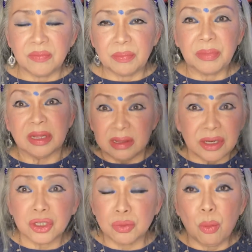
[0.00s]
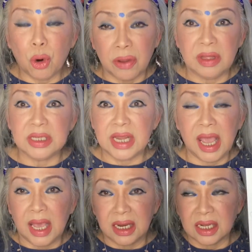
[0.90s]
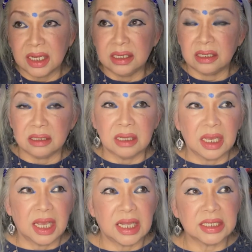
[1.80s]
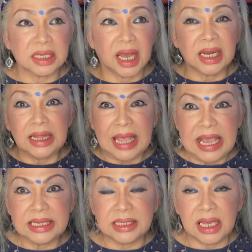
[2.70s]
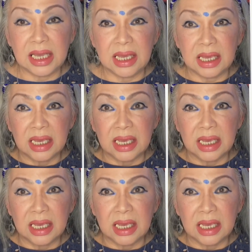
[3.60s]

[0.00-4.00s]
but there's more than 10 because it's kind of lacy.